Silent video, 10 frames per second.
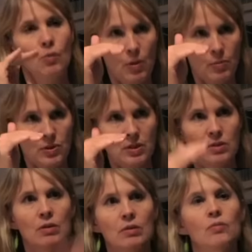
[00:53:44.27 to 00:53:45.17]
represents
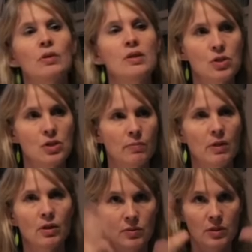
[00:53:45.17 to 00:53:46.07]
the relationship
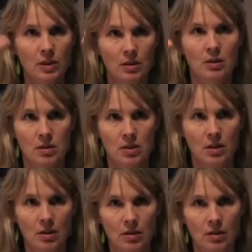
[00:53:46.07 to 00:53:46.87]
that you see in the scene.